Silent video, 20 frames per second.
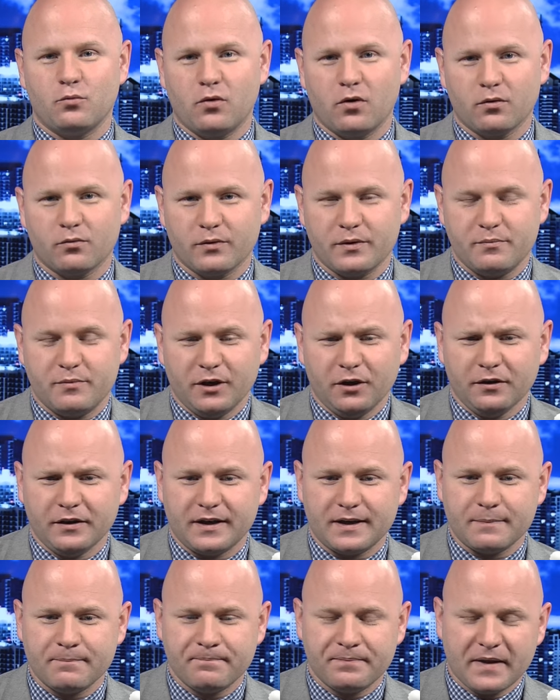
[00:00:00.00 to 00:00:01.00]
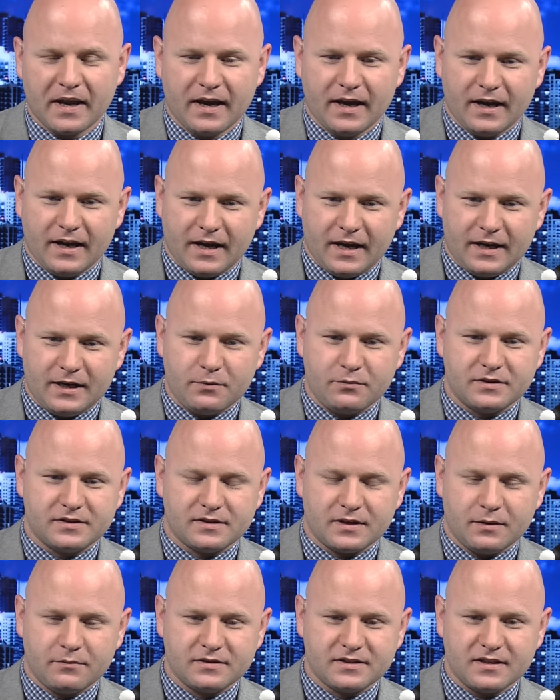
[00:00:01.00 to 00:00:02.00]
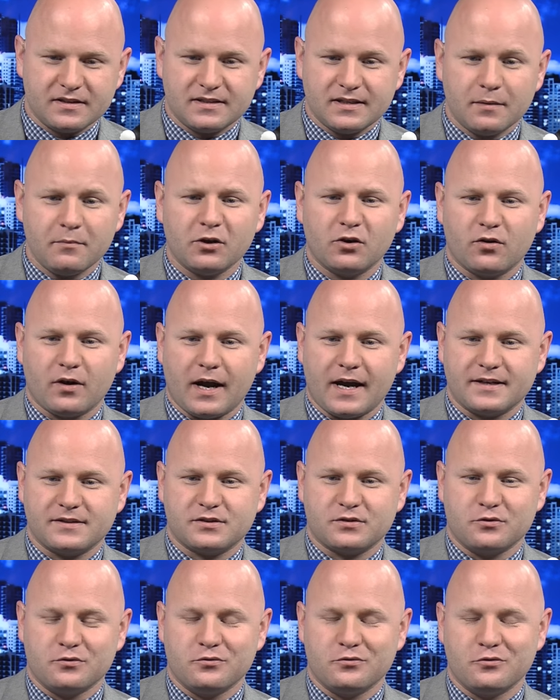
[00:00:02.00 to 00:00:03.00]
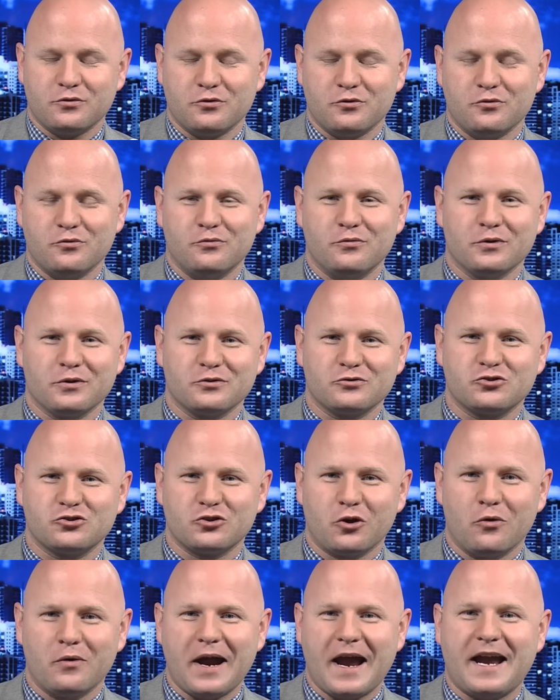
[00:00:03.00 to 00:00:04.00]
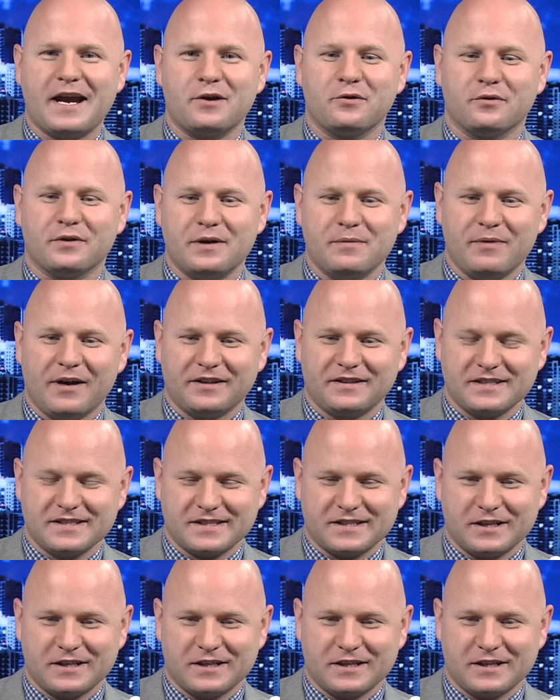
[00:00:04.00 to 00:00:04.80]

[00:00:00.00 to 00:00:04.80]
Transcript: War rebuilding, and it was it was the Democrats who who were so angry about this